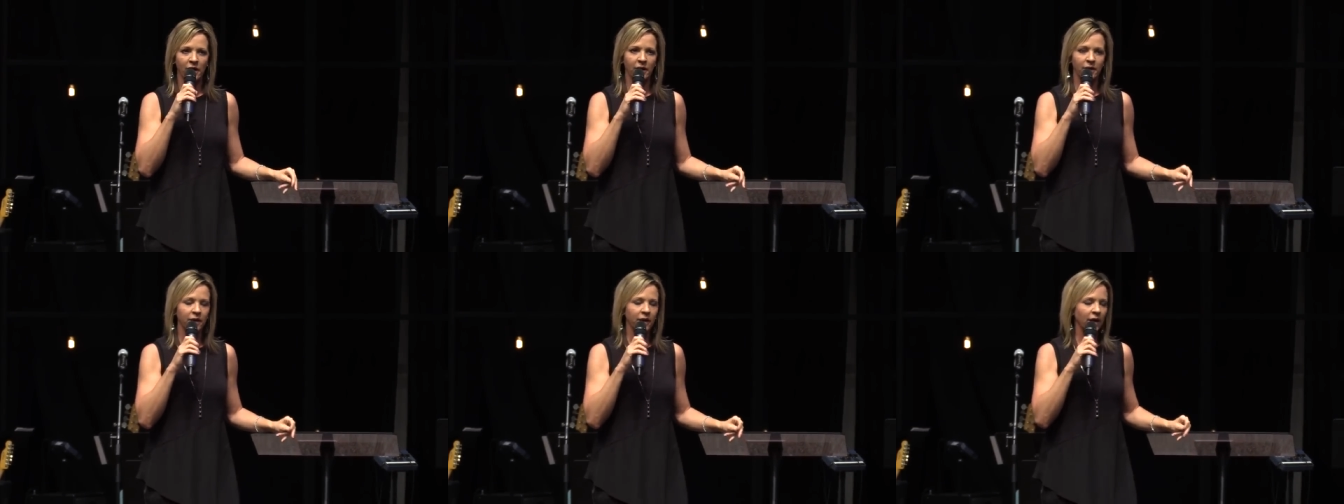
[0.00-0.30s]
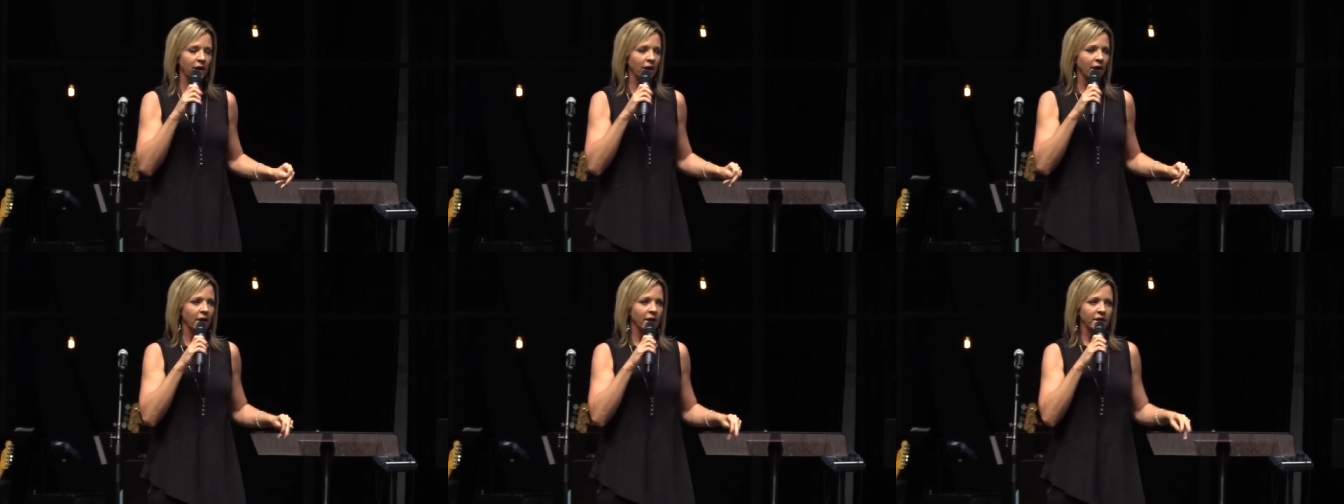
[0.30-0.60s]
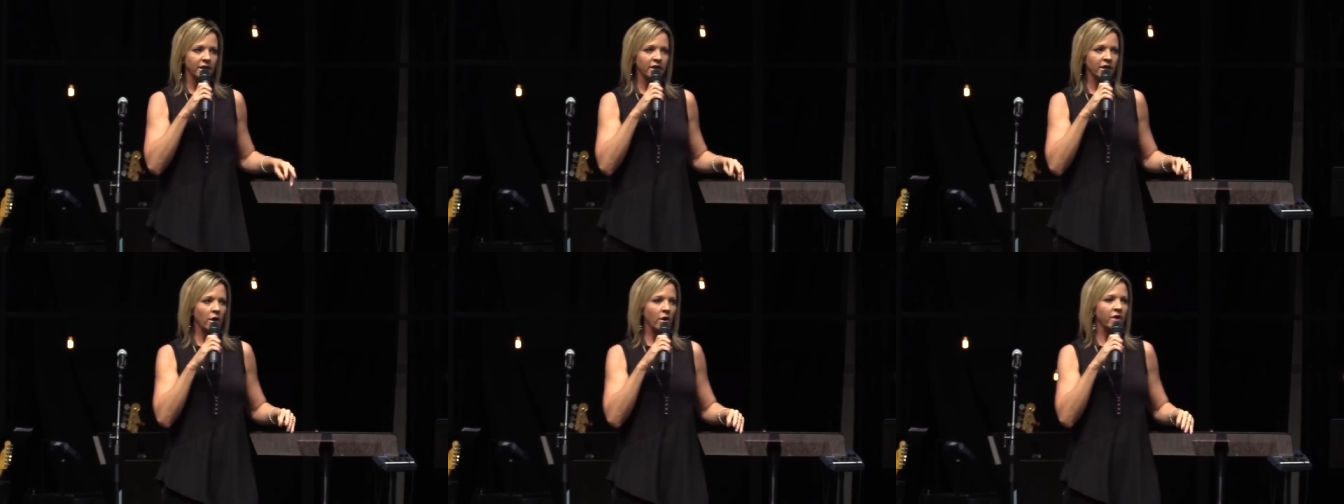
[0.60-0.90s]
I,
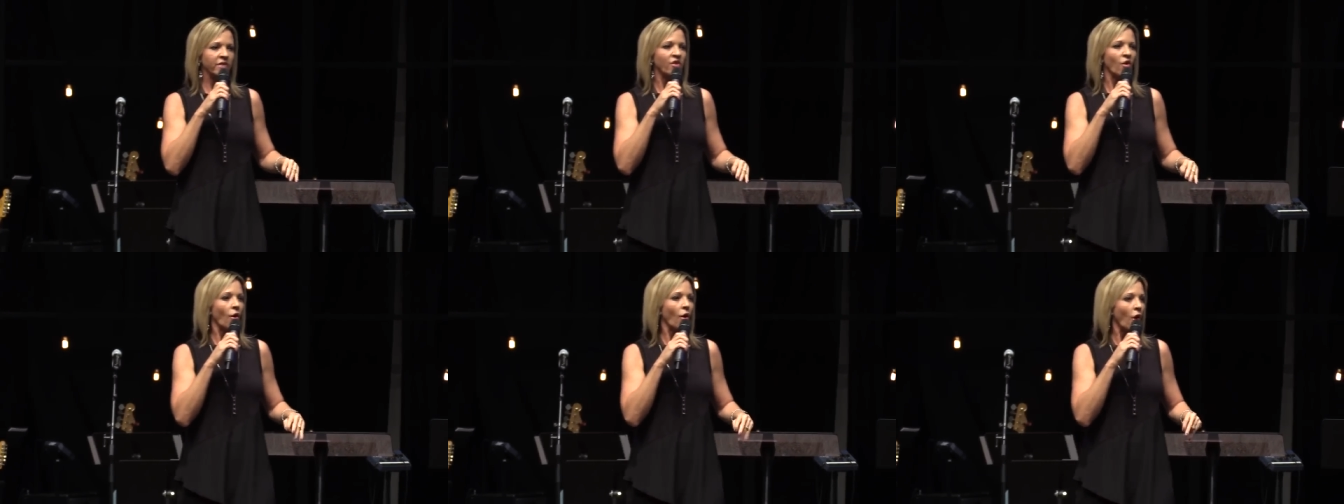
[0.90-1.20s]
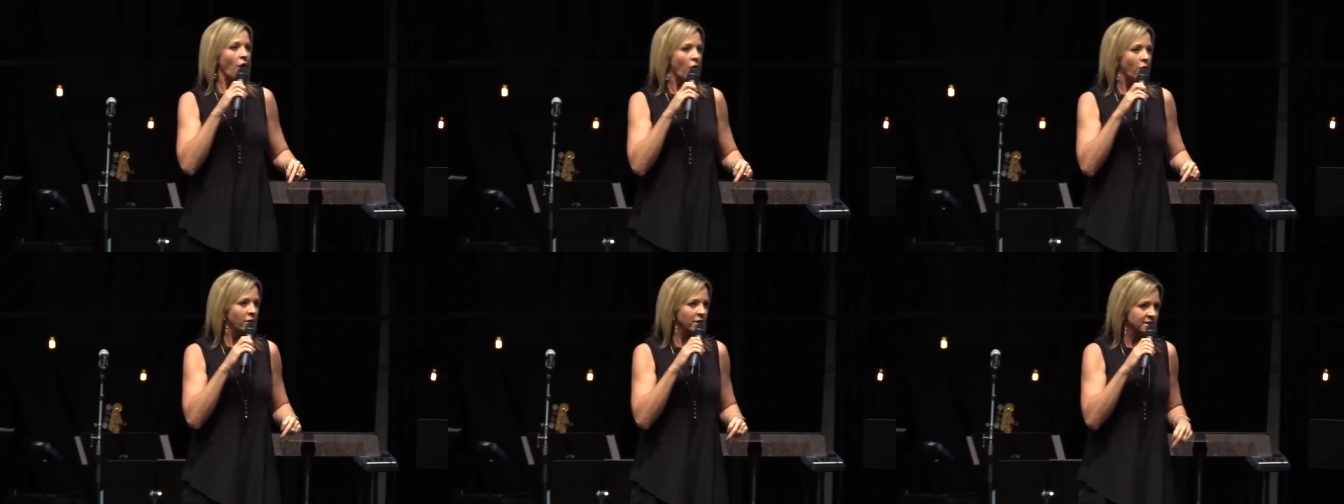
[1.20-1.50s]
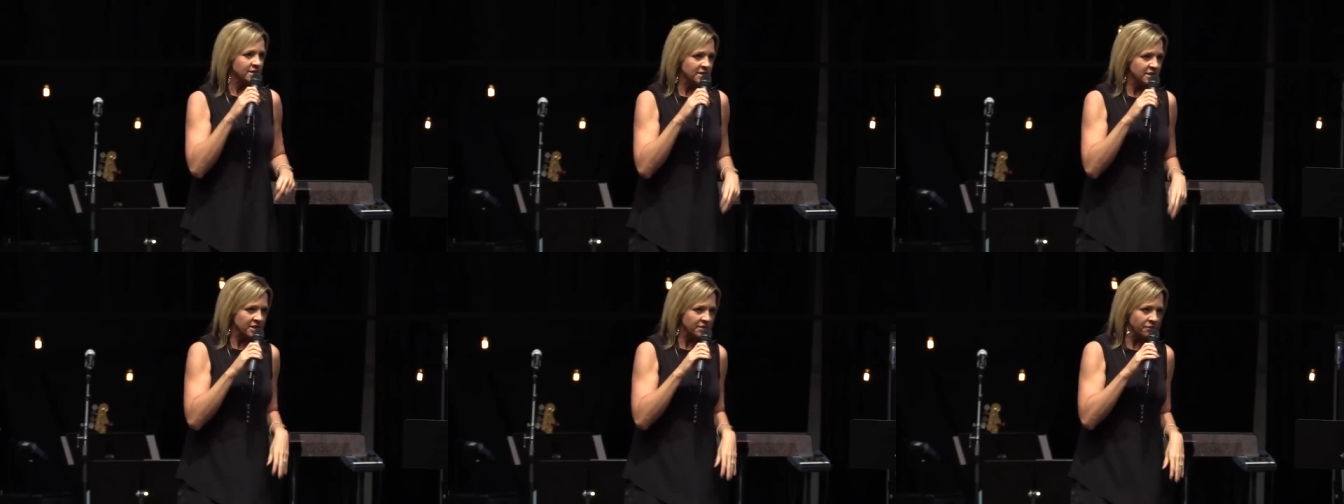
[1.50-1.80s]
you know, and they're
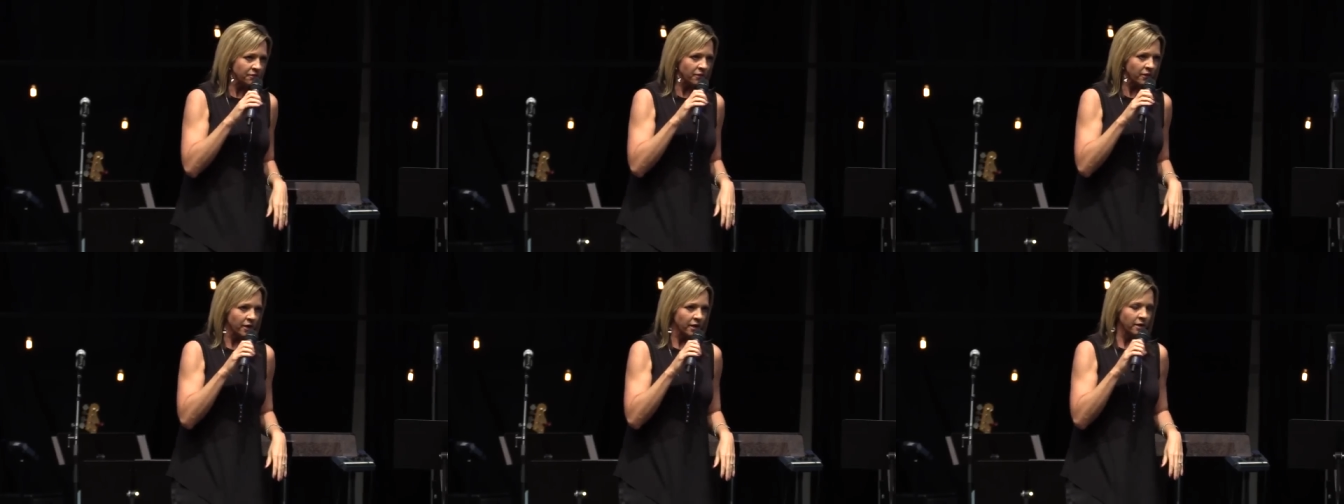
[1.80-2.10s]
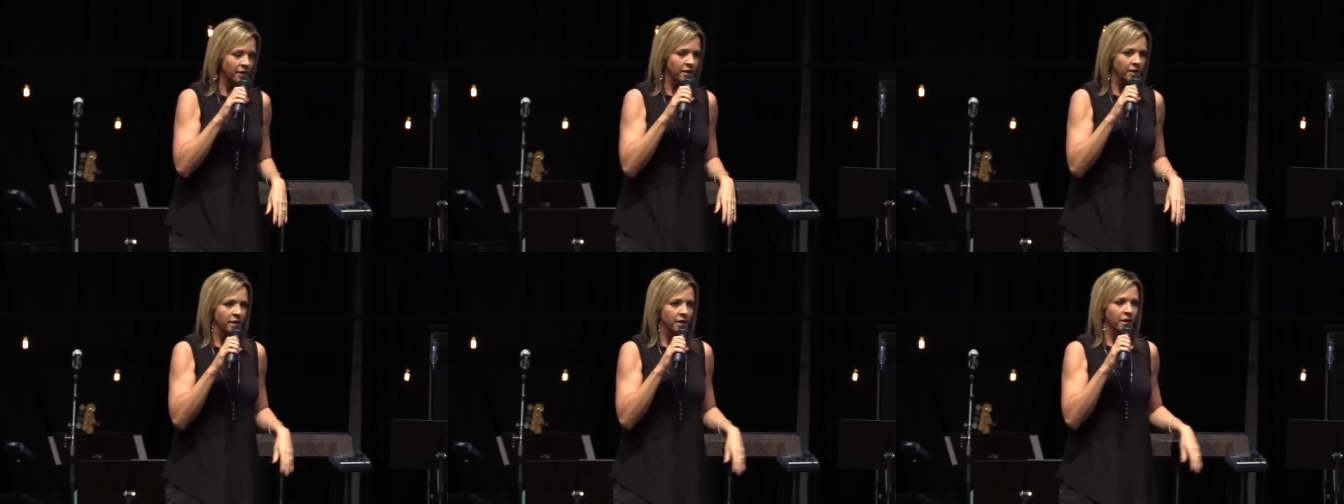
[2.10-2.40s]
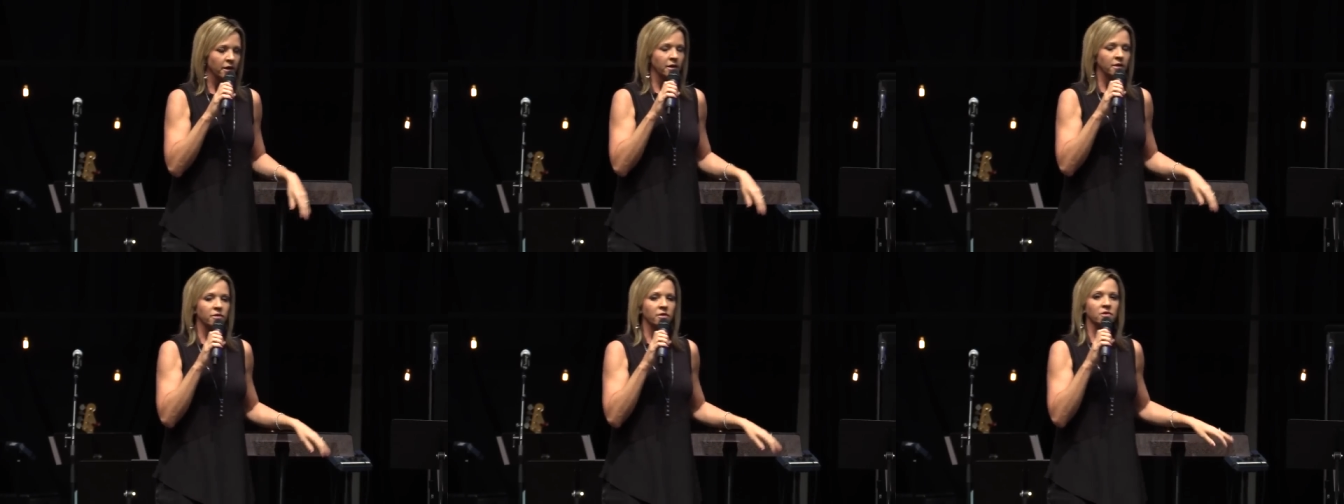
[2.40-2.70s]
always different.
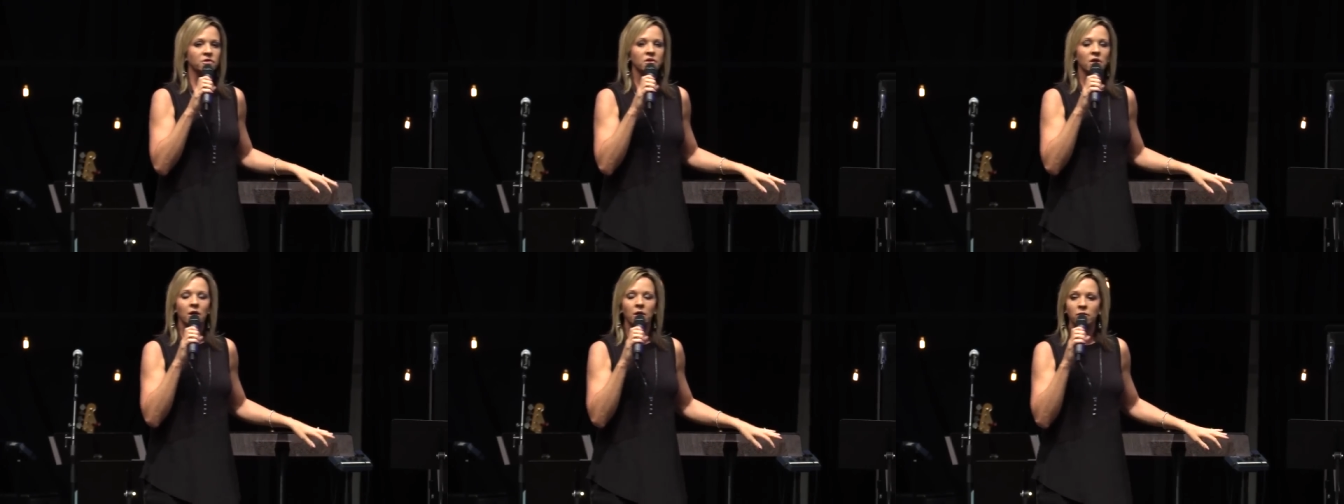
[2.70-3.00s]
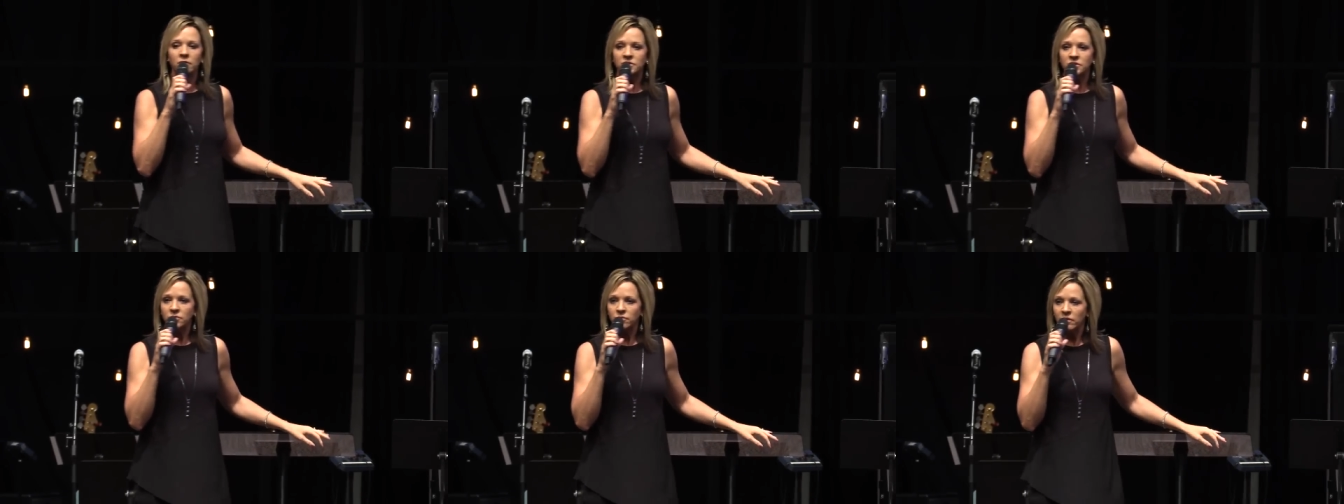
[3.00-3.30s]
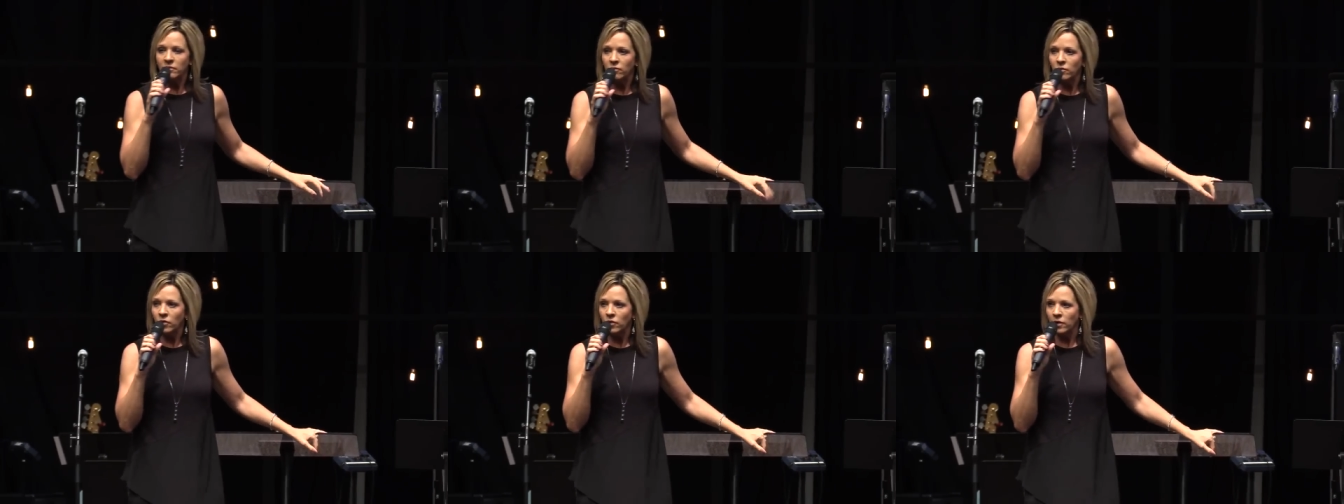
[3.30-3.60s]
There's always a
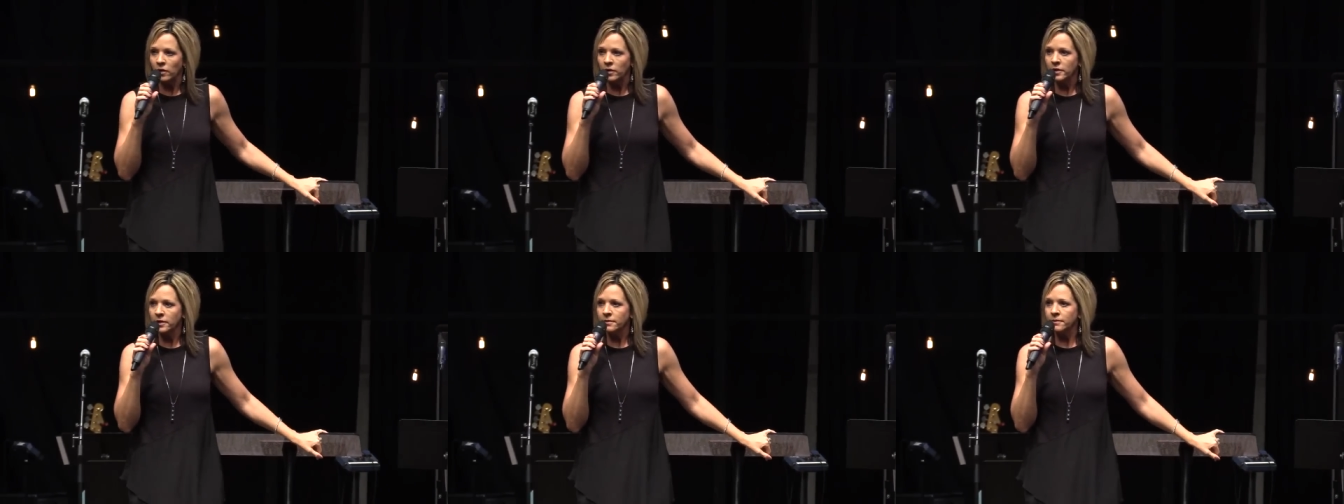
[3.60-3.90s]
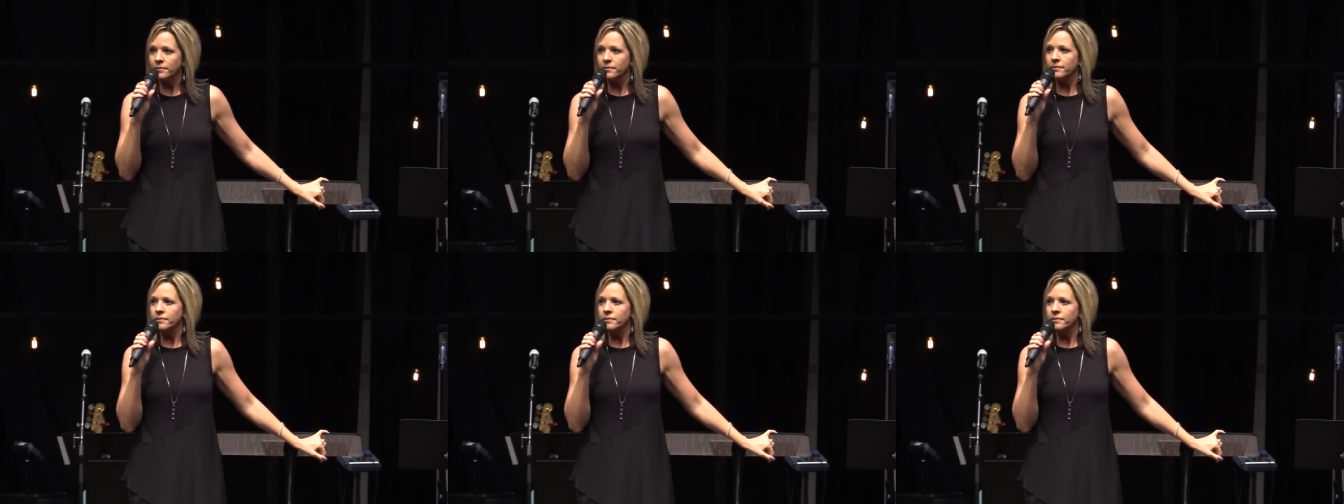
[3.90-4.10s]
reward.